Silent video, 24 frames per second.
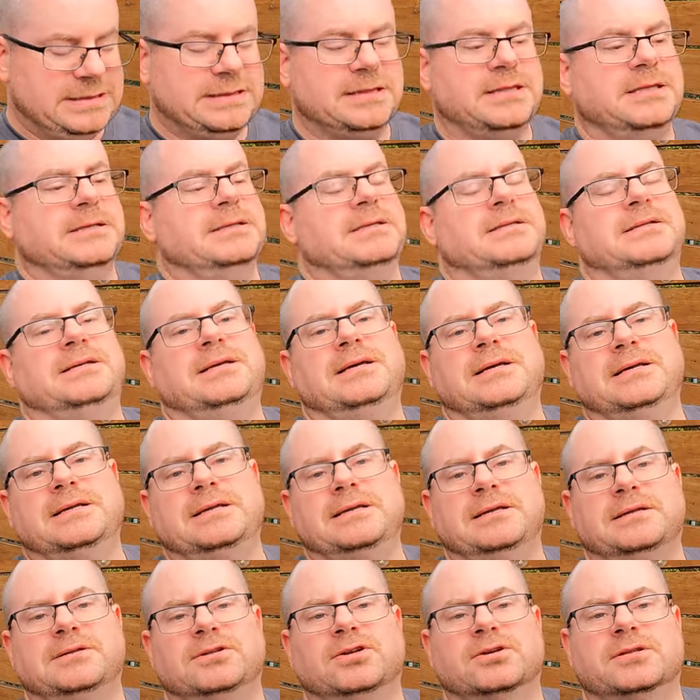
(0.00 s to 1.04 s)
the
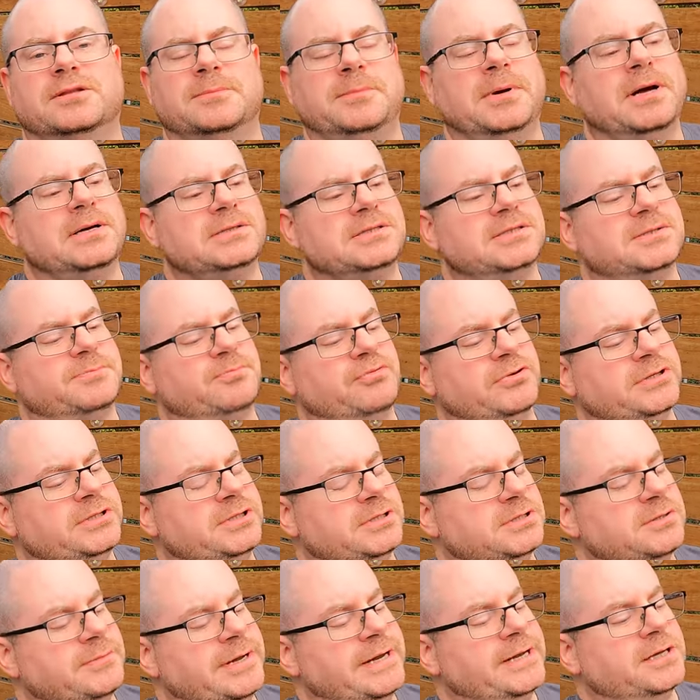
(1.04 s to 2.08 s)
box is
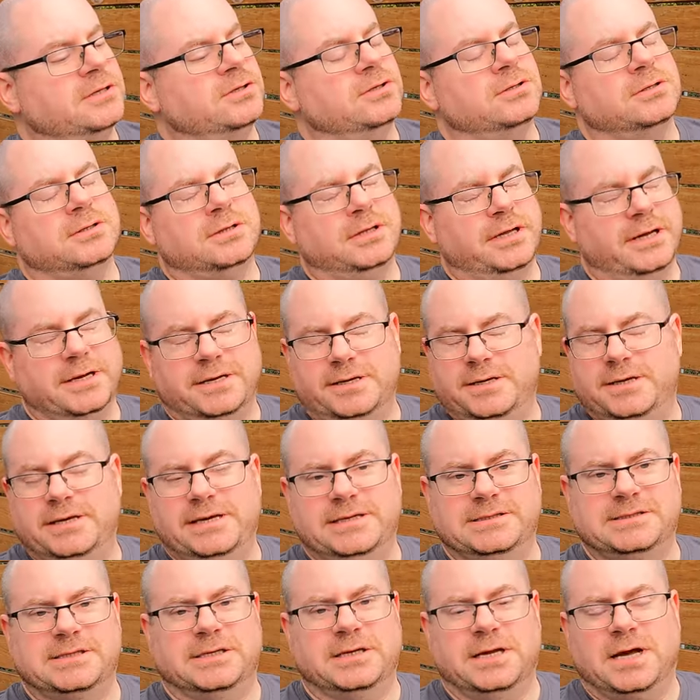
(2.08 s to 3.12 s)
printed to make it look like
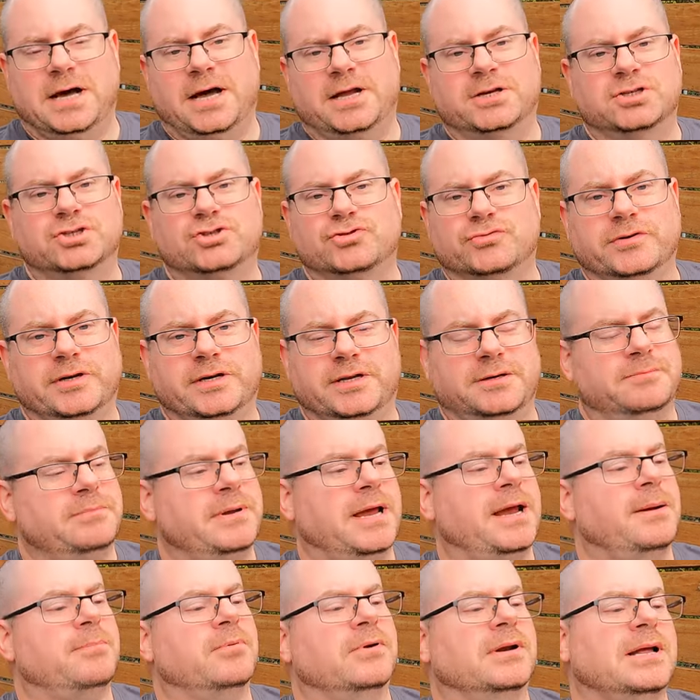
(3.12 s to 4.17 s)
it's an untreated
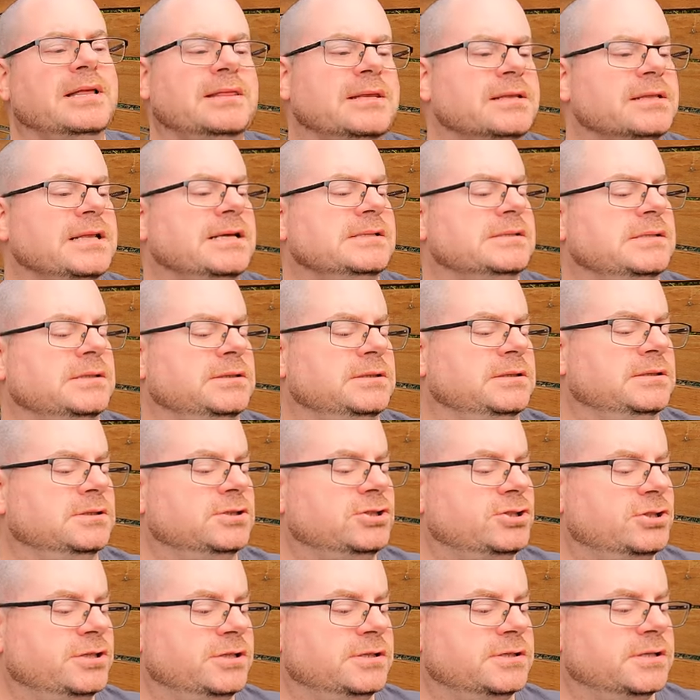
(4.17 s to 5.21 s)
paper, and I think that's a little
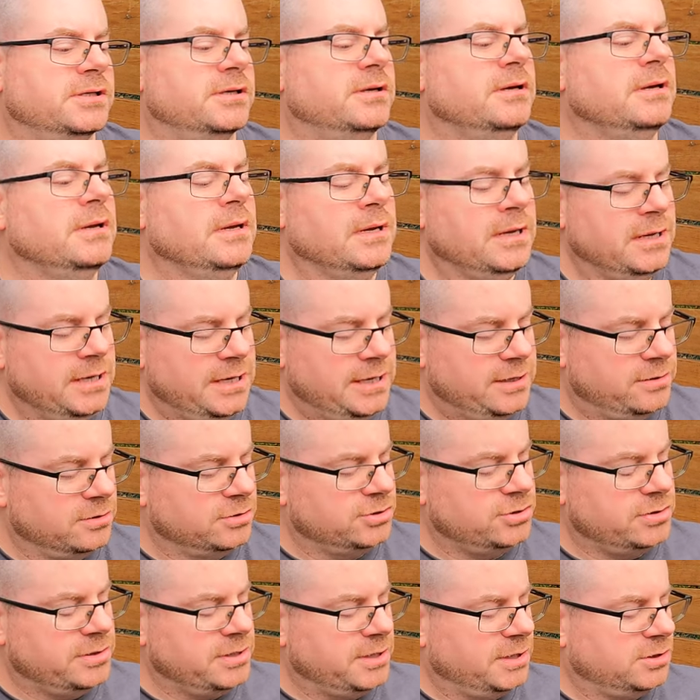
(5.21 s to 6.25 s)
cheesy. Either
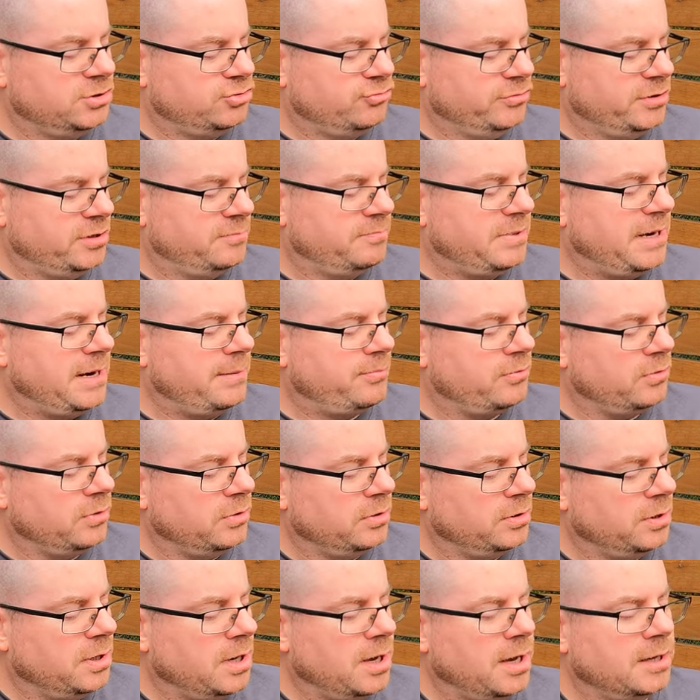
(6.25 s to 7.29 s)
do the untreated paper
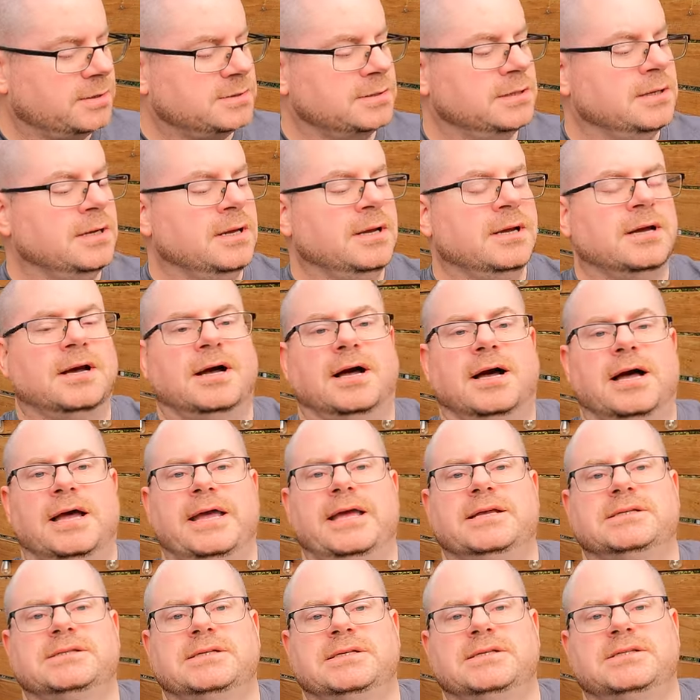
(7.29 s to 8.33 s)
or not.
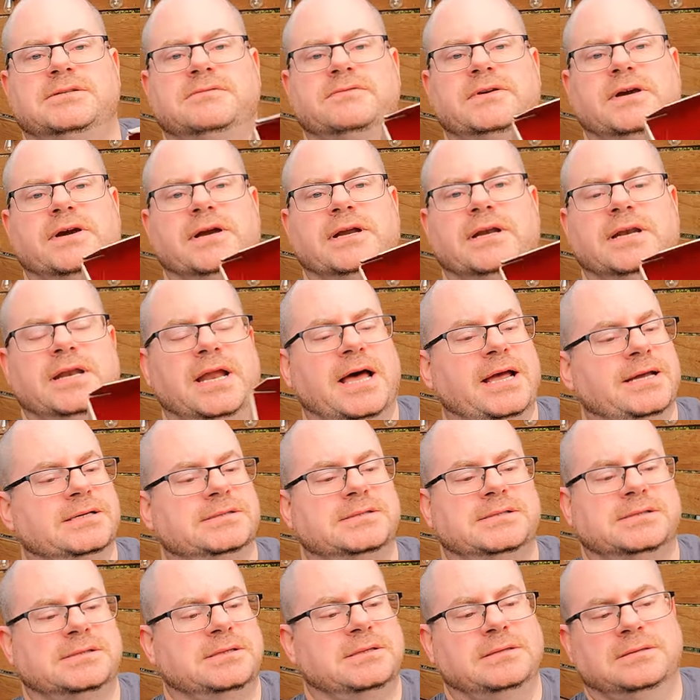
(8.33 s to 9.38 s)
It's very
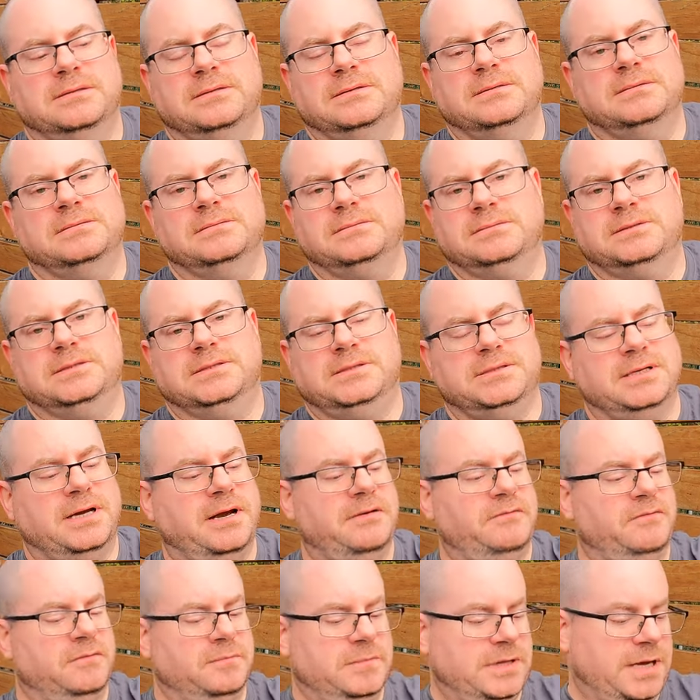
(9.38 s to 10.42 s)
nice
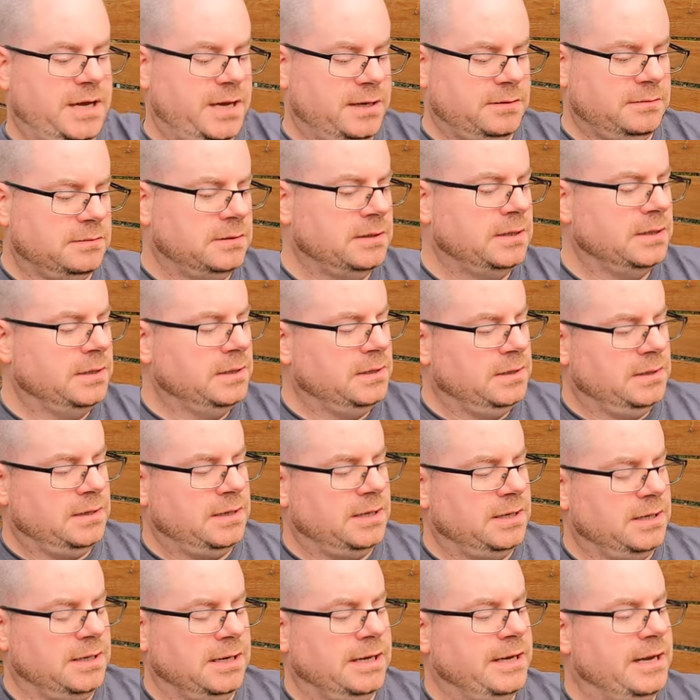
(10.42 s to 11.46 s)
aside from that.
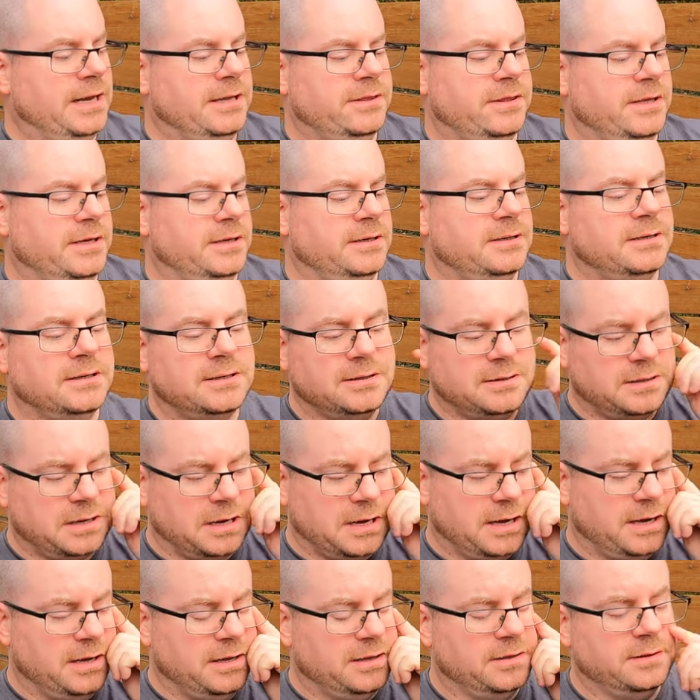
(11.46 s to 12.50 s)
I think
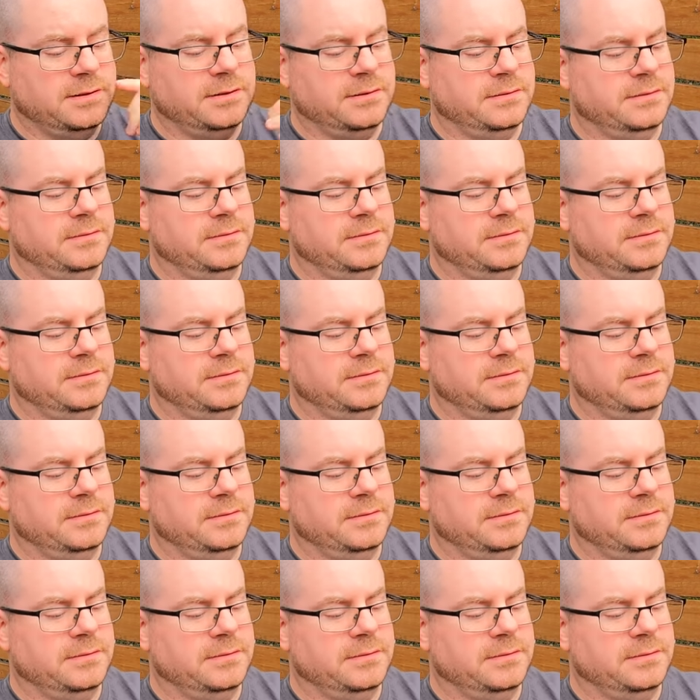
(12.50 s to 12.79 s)
that